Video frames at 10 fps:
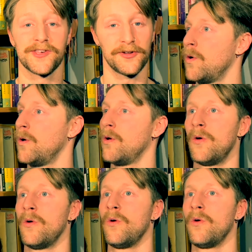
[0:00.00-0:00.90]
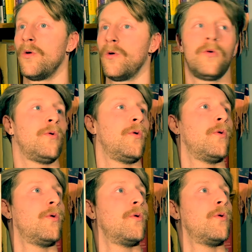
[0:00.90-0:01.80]
Children Archive, which was
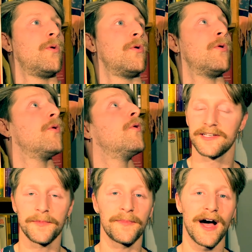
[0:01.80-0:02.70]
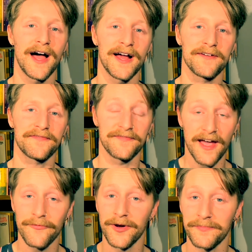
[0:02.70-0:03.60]
devastating. Some of my
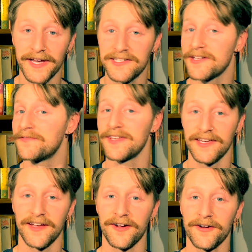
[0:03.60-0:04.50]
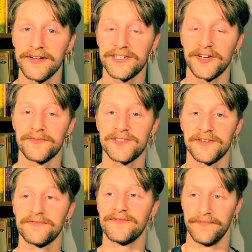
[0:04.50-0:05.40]
favorite picks of the year in terms
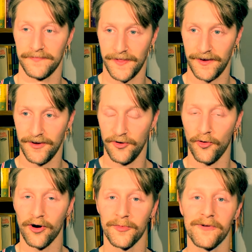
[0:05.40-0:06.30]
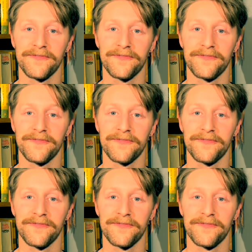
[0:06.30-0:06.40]
of normal